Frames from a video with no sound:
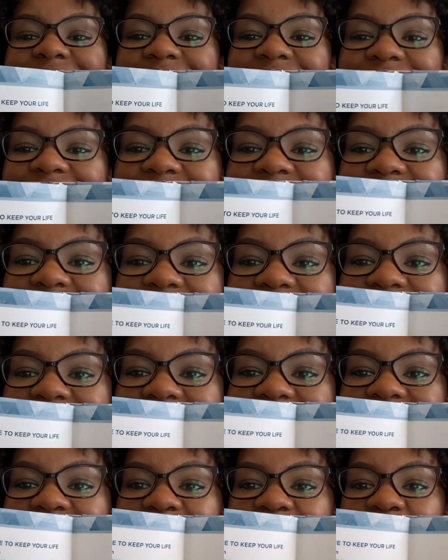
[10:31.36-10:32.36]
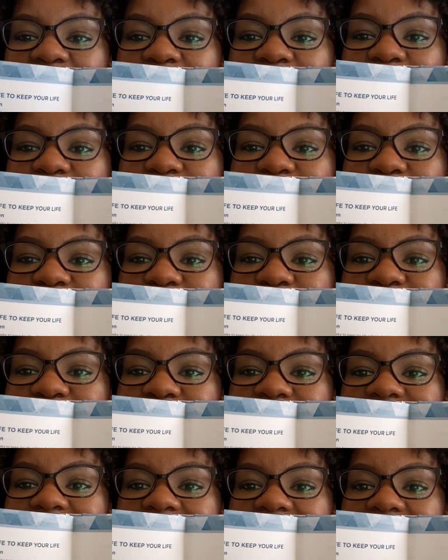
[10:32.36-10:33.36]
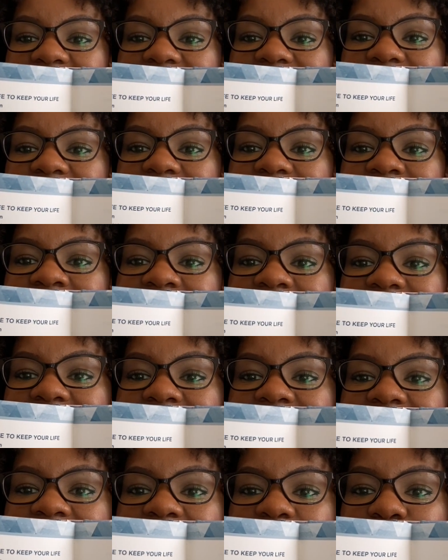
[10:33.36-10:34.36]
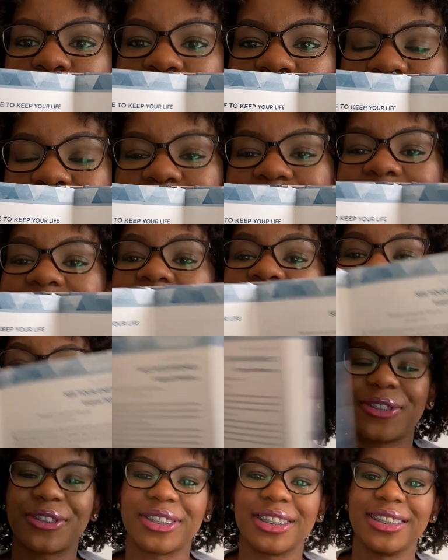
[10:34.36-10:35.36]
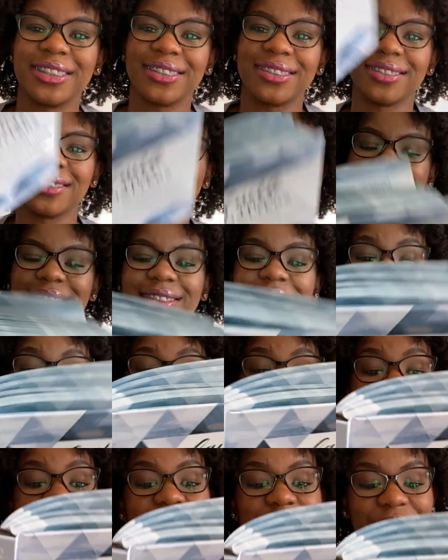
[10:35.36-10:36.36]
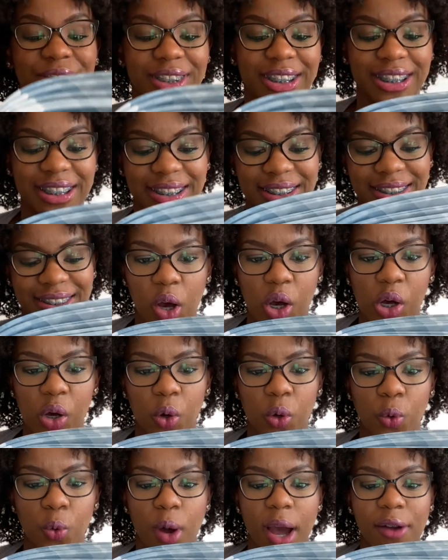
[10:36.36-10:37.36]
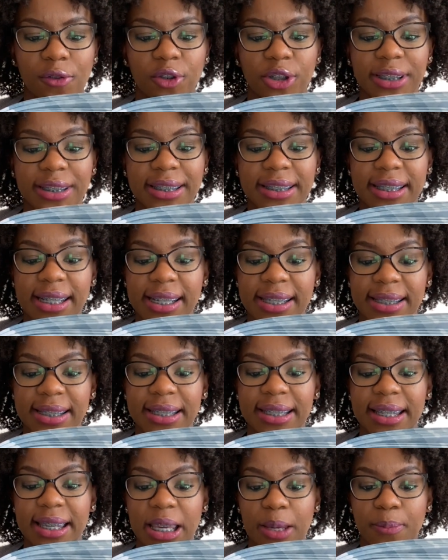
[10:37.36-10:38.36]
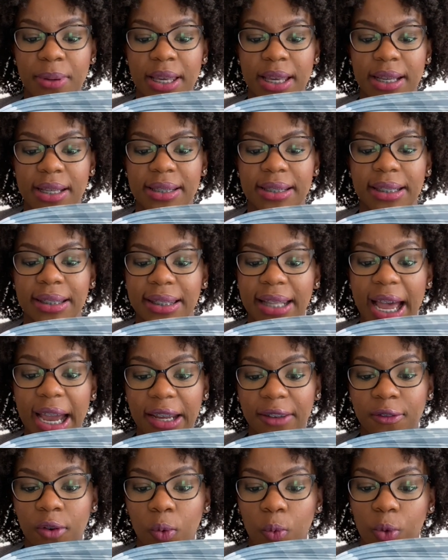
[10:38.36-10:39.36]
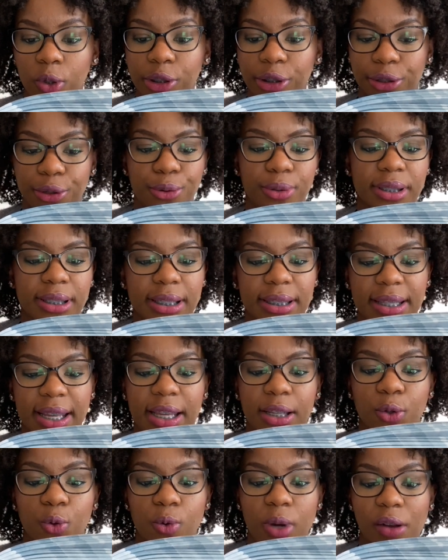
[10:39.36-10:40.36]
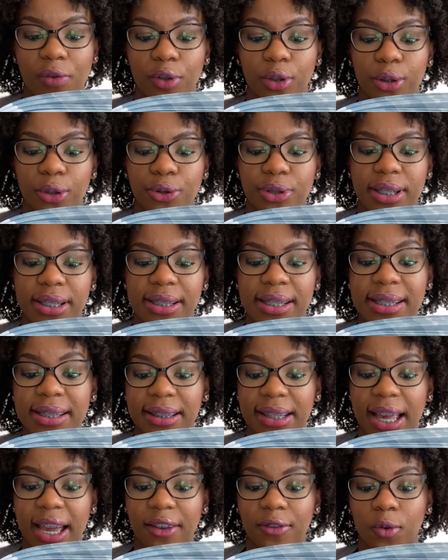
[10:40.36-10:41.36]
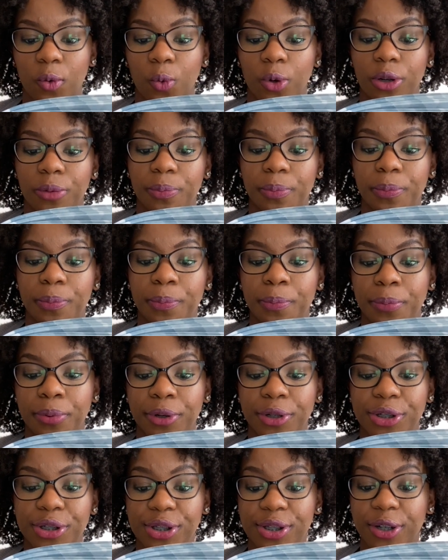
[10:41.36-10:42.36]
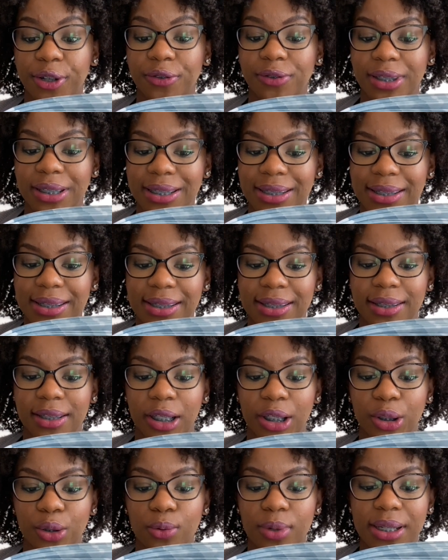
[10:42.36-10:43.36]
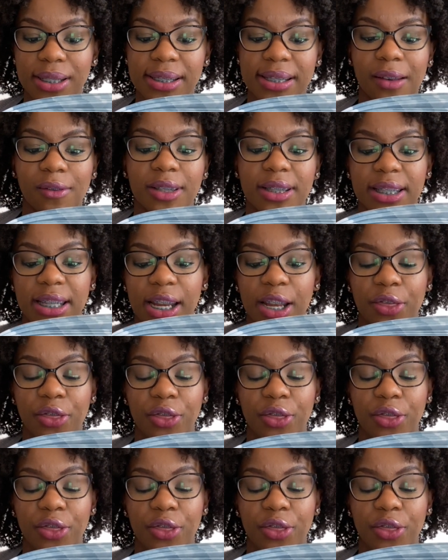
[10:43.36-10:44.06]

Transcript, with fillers: that says, Lose your life to keep your life. Isn't that funny? Whoever seeks to keep his life will lose it, and whoever loses his life will preserve it. Luke 17